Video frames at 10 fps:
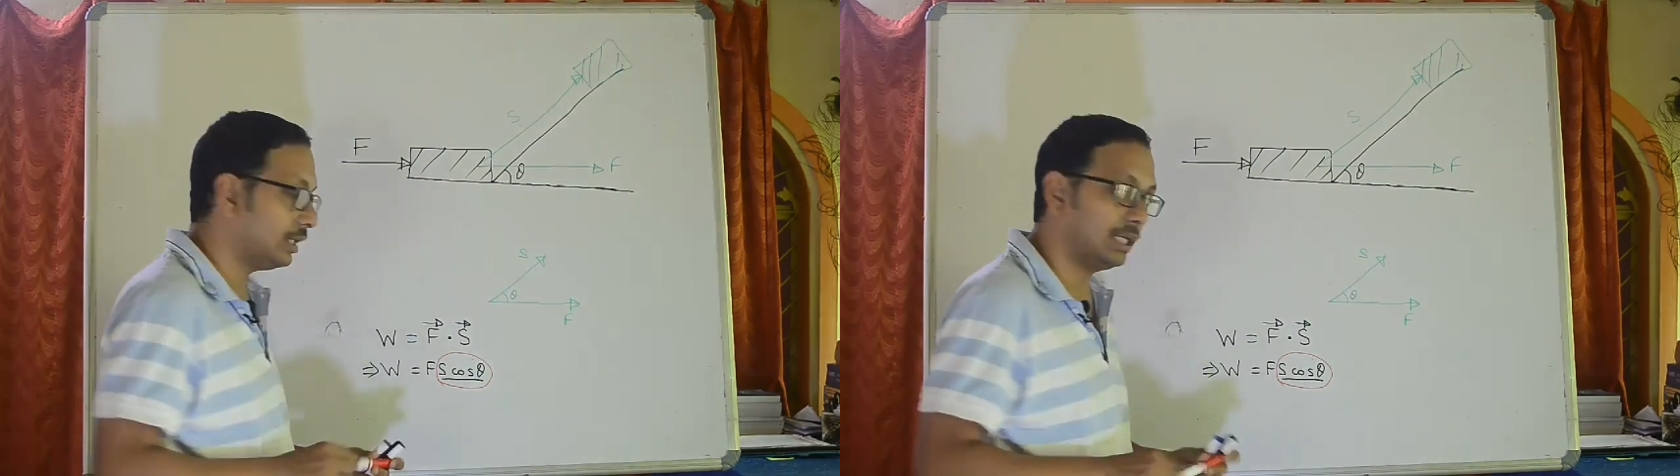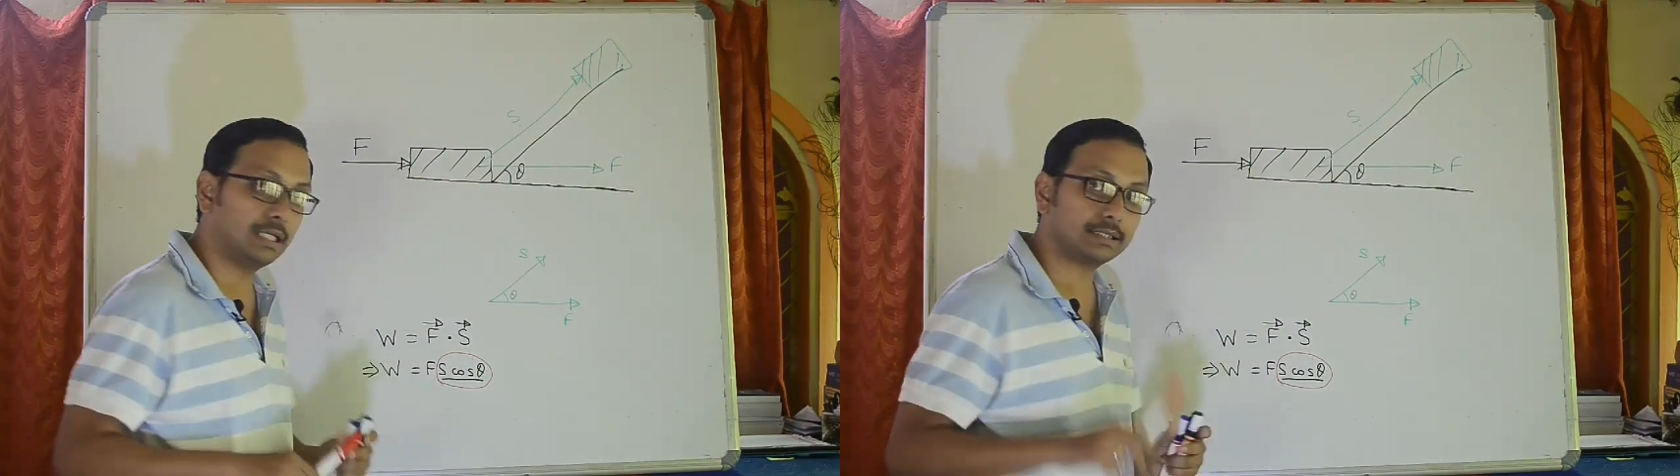
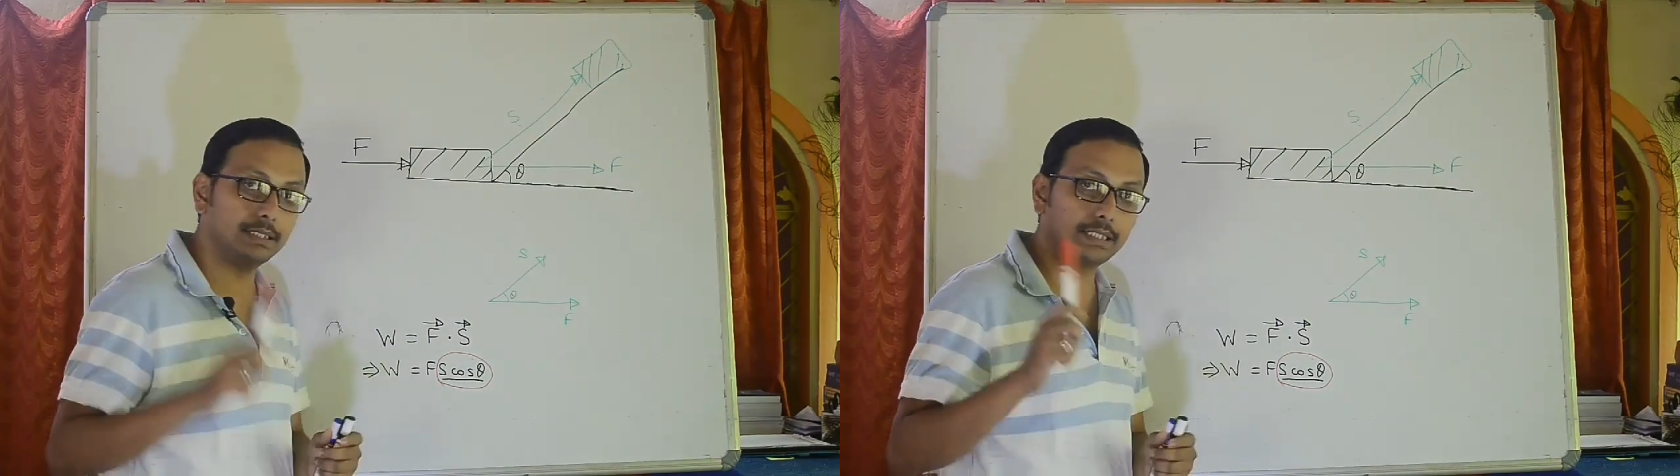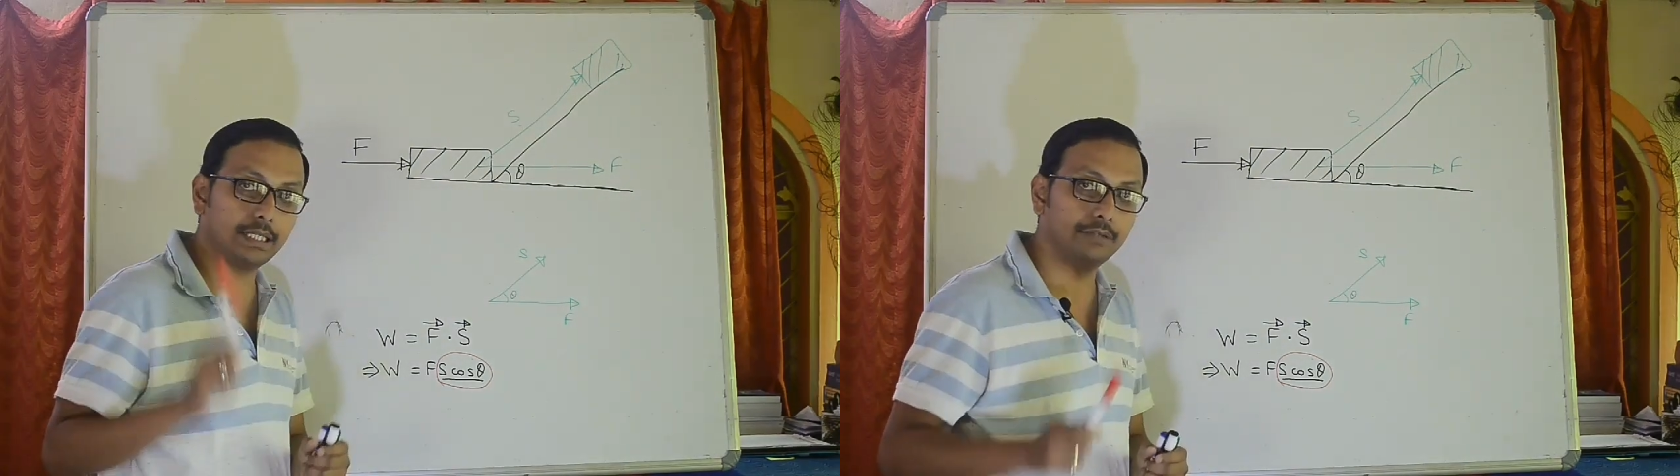
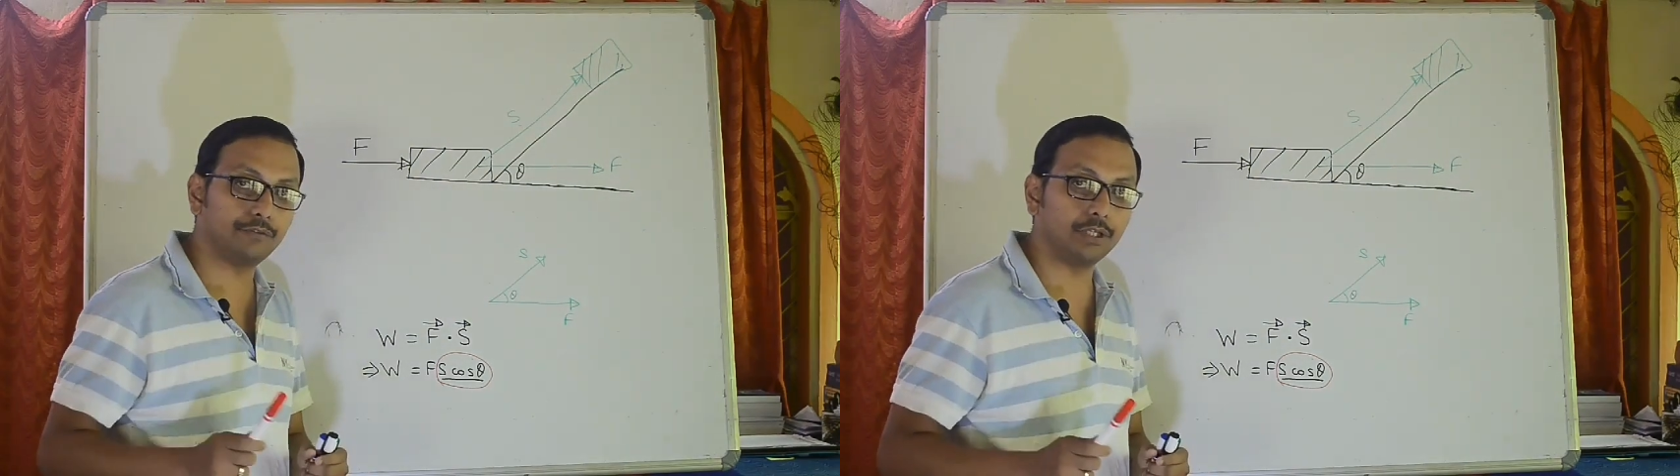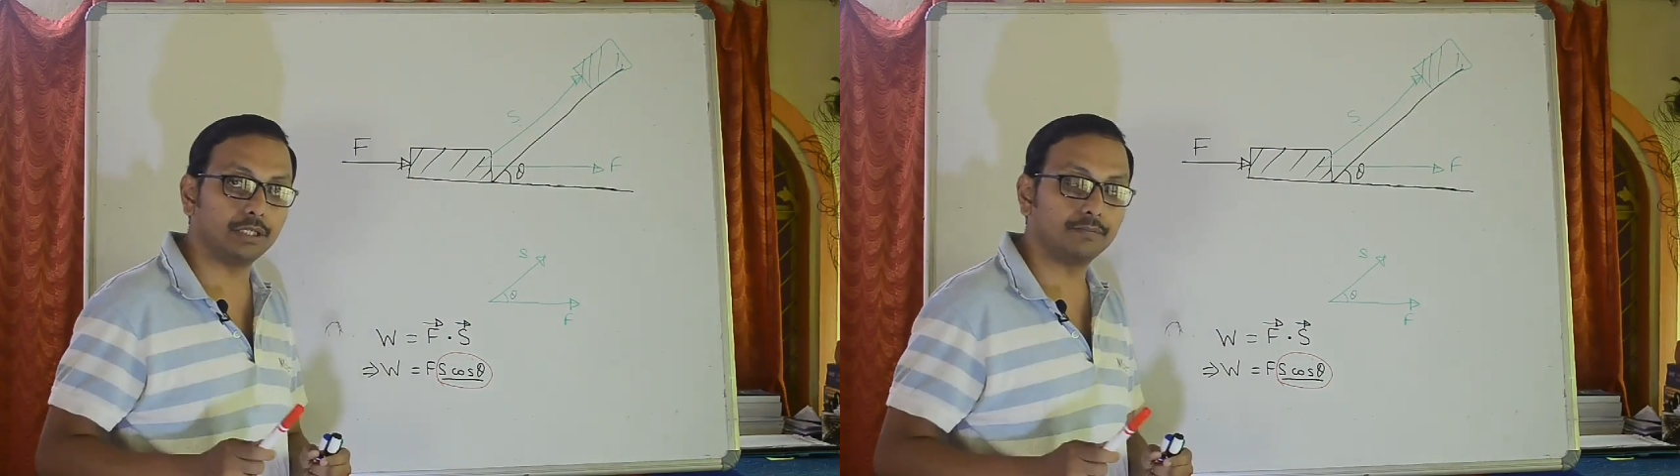Understand
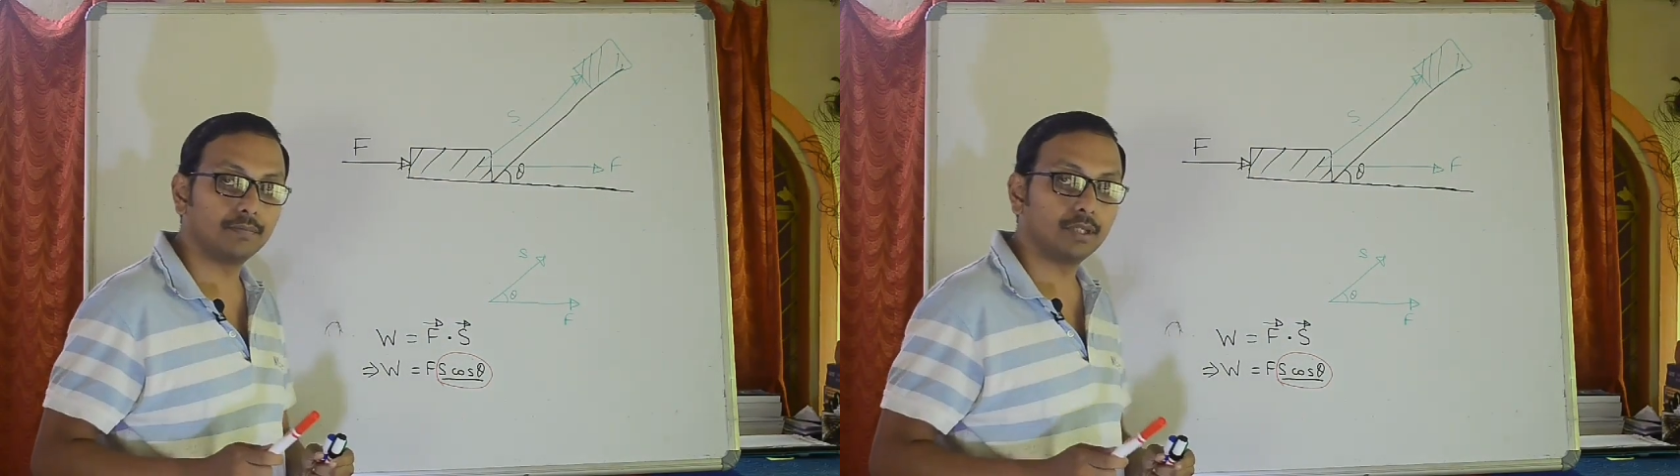carefully.